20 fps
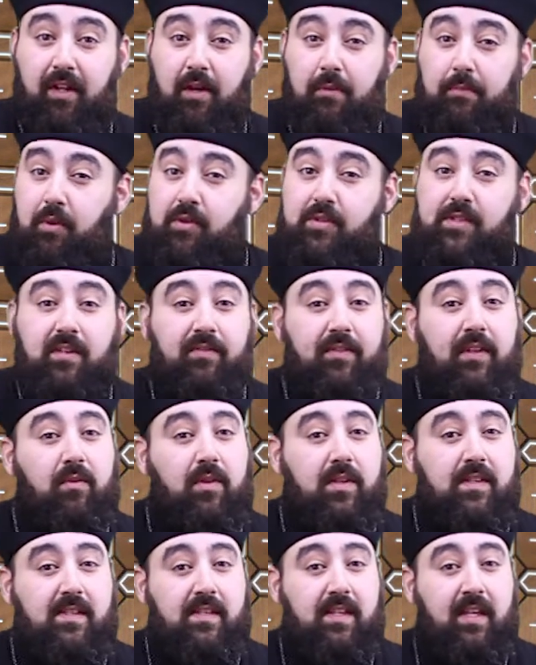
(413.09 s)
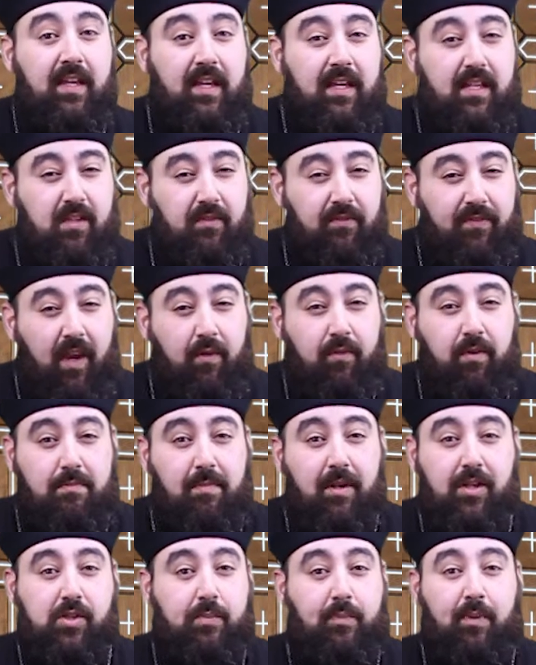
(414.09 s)
Perseverance is very
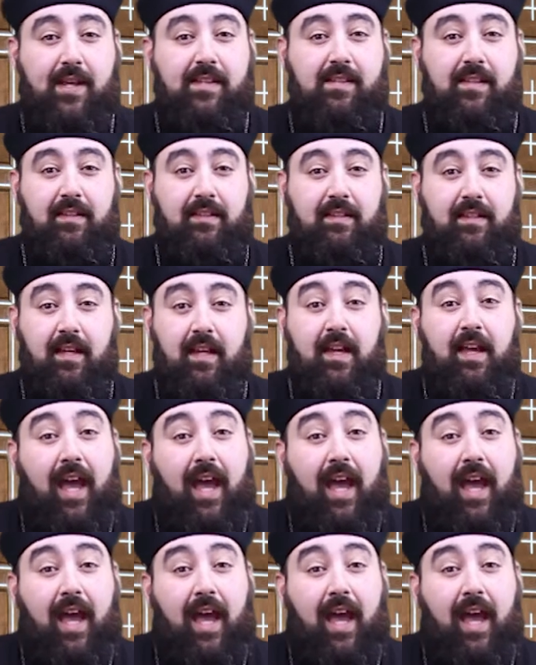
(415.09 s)
much present.